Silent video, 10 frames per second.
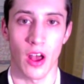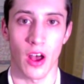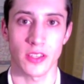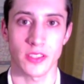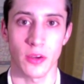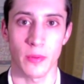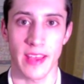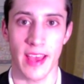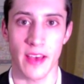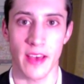Also, we
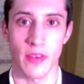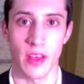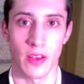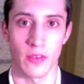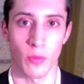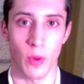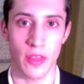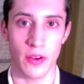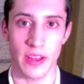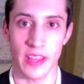have
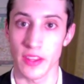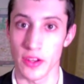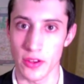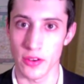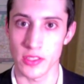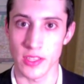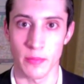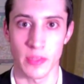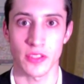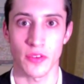weather in the news. Mr.